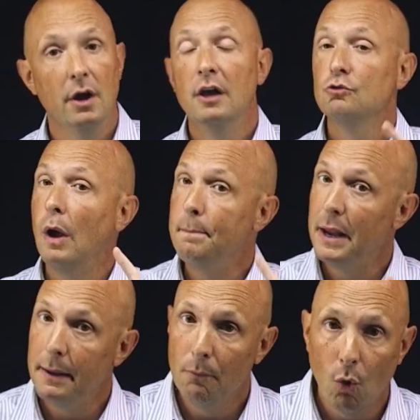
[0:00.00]
That's why
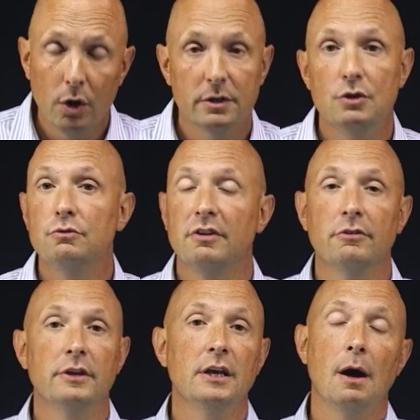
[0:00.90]
paying more at the
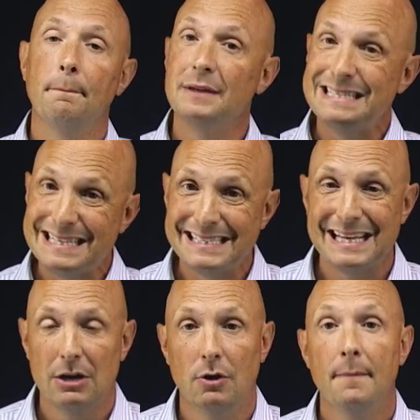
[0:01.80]
utility companies,
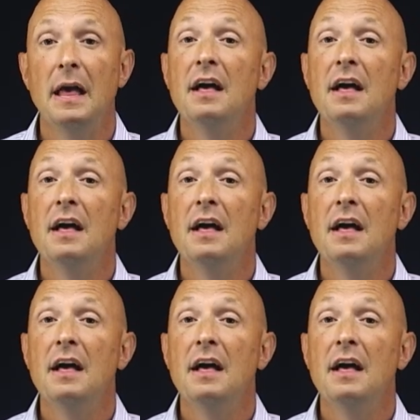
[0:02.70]
etc.